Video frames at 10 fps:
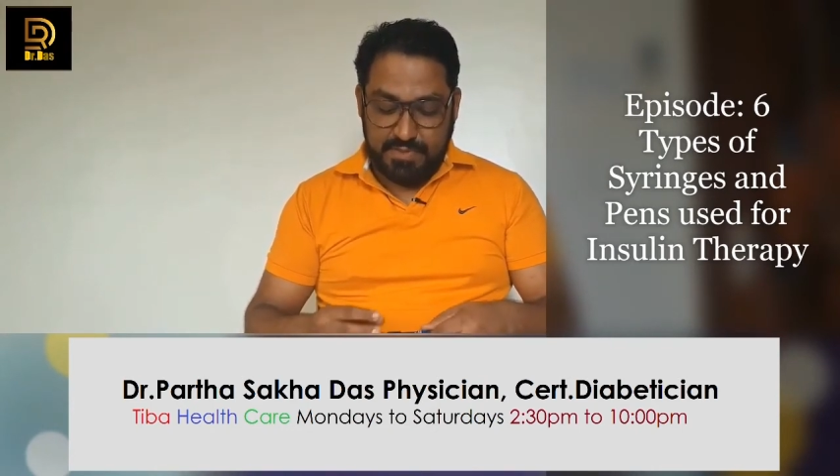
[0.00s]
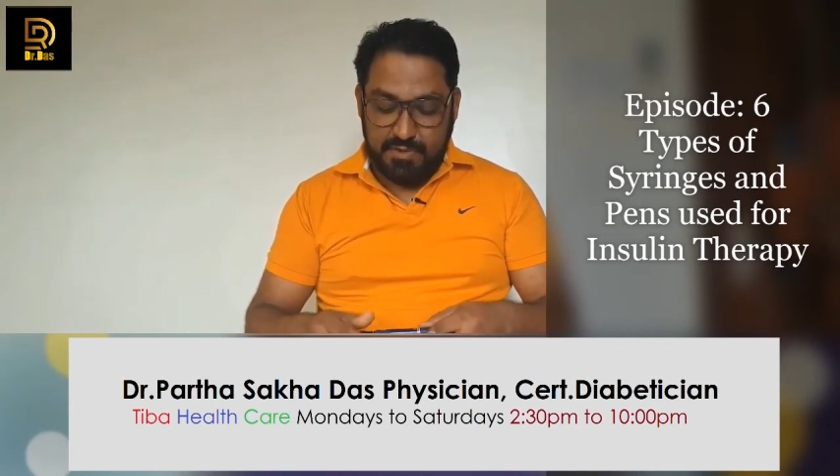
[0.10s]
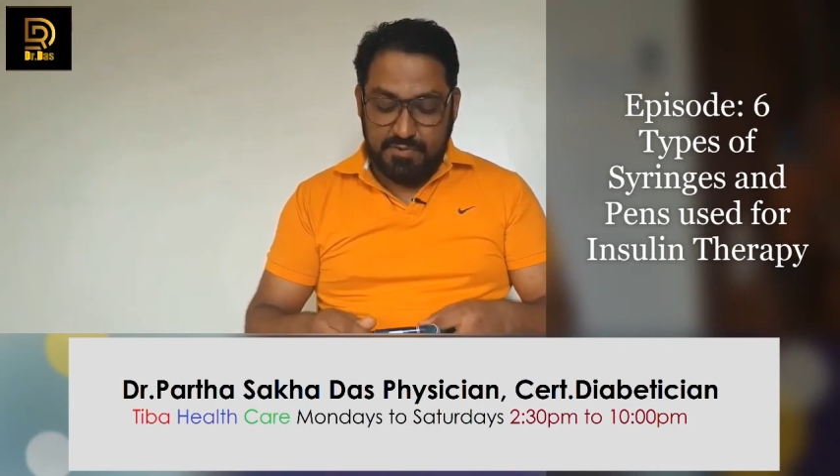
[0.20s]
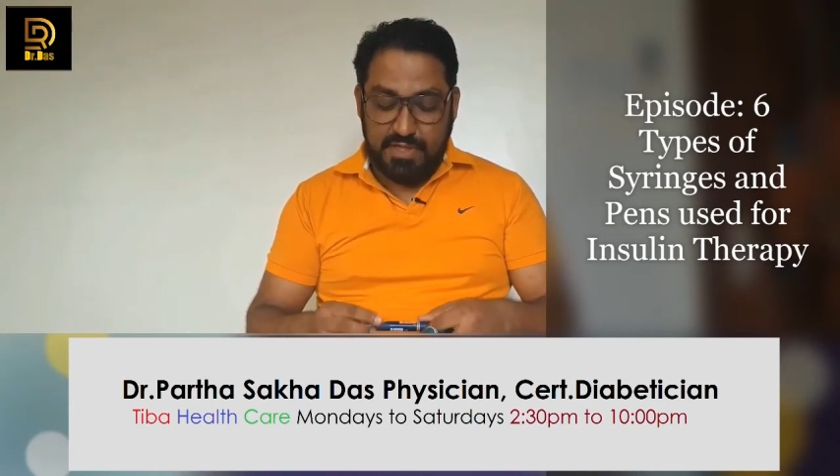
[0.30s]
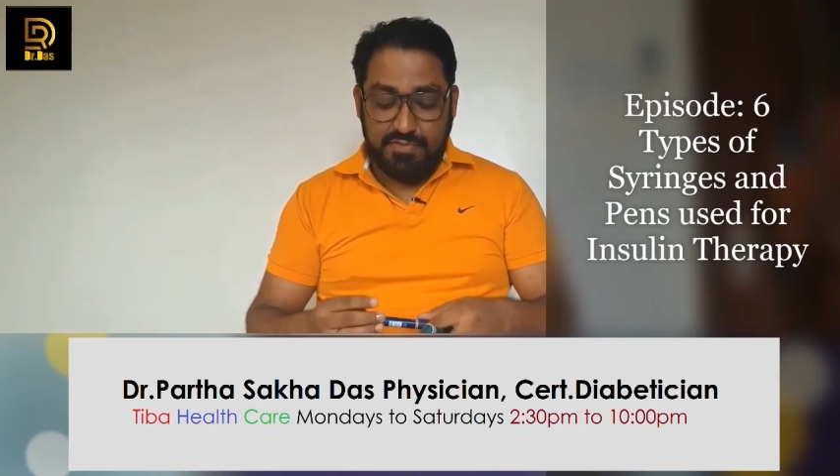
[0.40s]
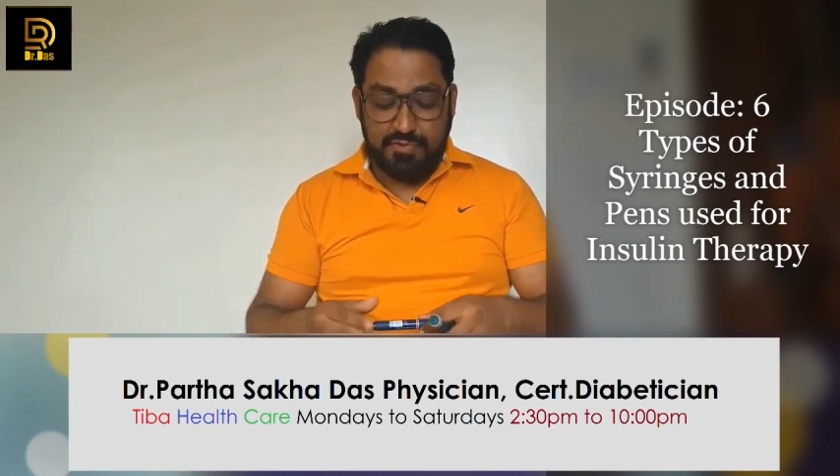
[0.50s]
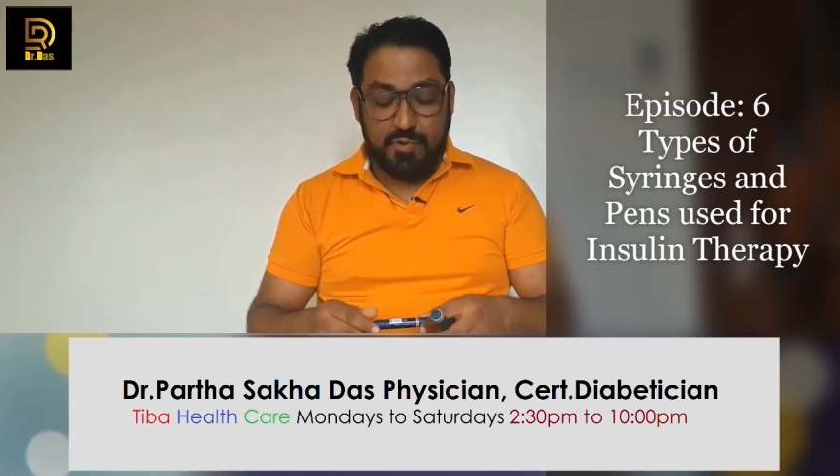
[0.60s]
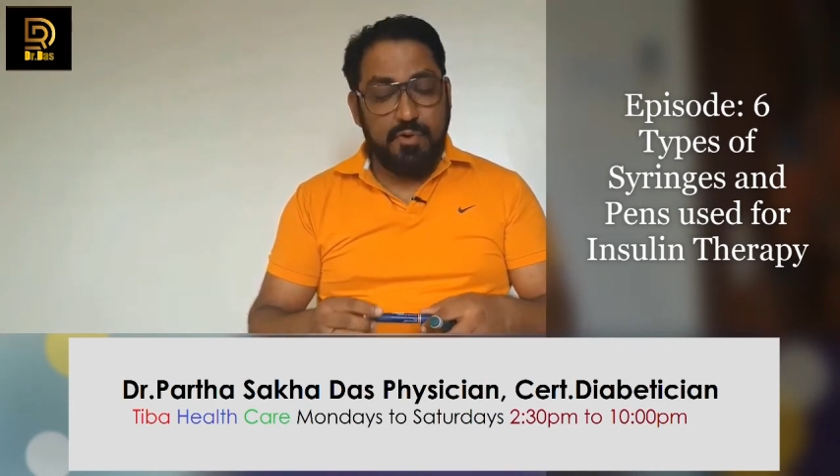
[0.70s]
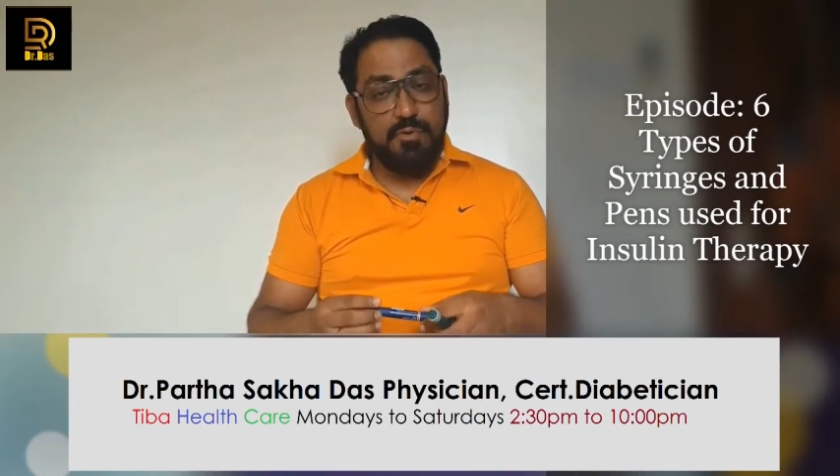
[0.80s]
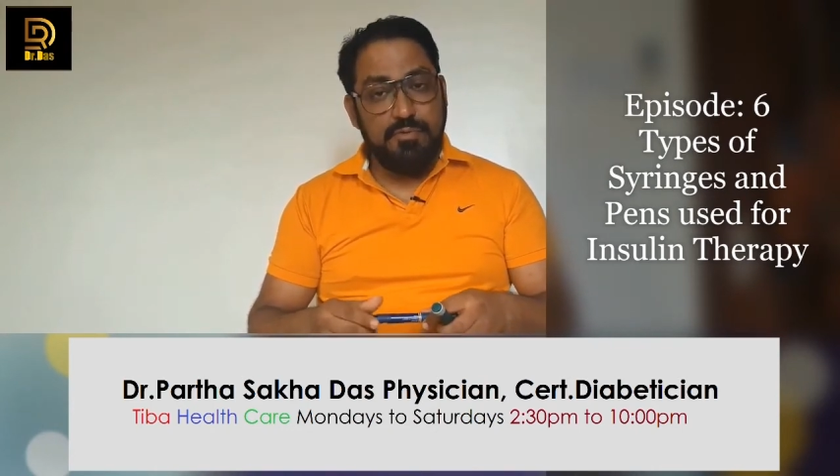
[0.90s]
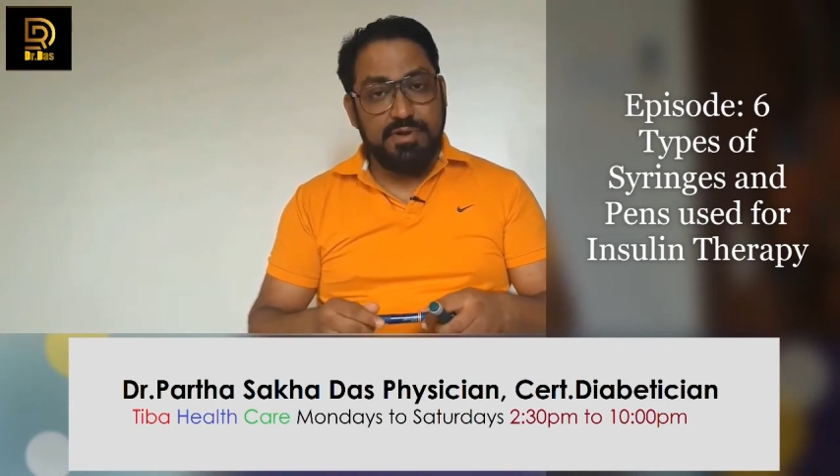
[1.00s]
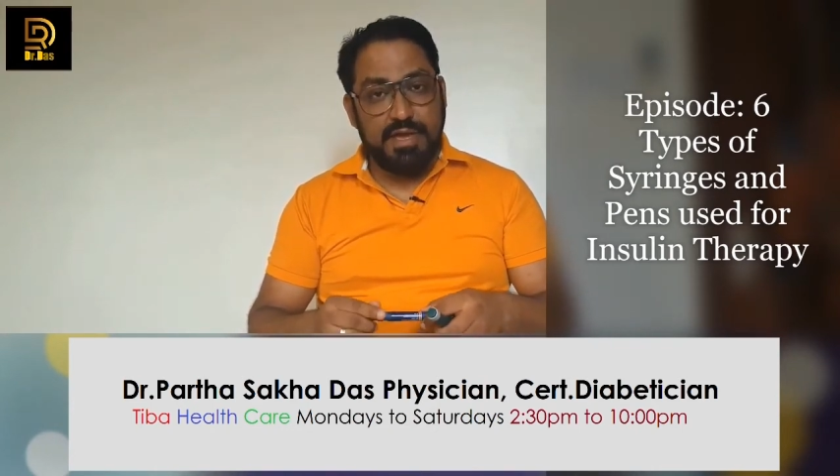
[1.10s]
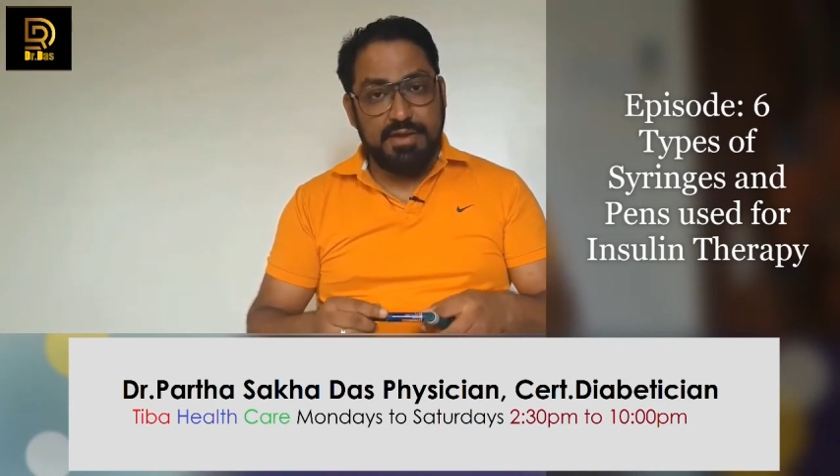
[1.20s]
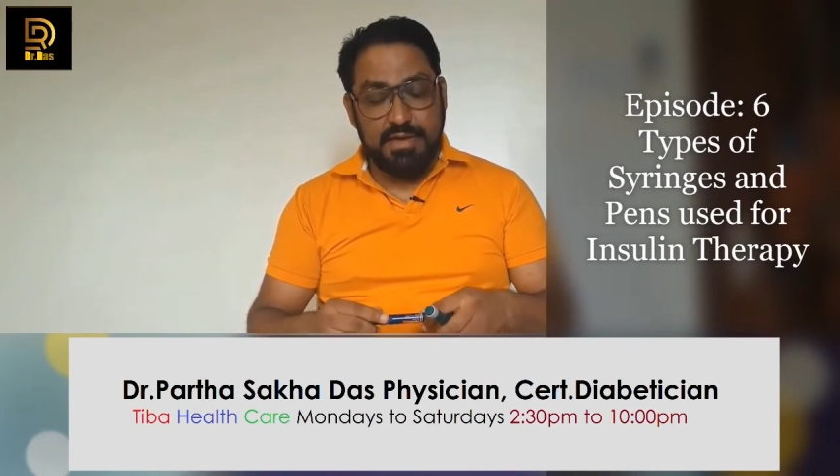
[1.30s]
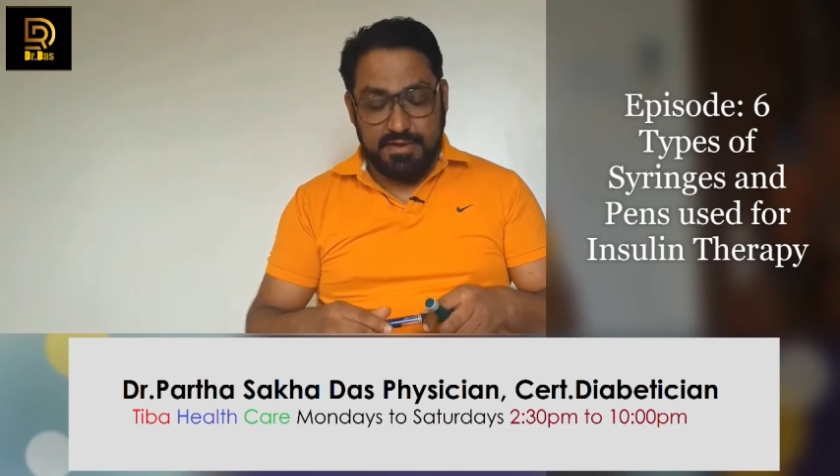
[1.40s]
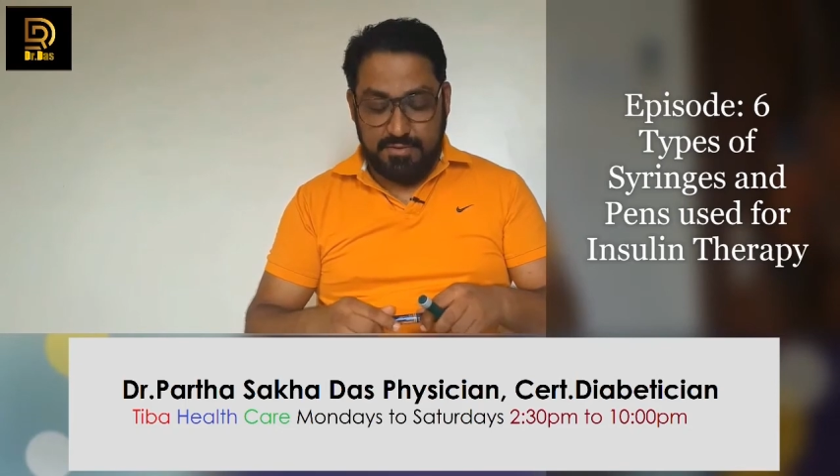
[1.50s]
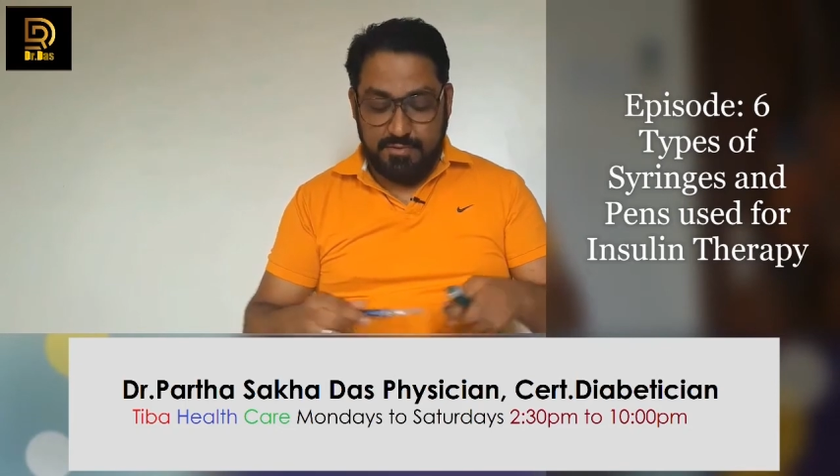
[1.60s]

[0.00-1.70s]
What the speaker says: use and throw technique,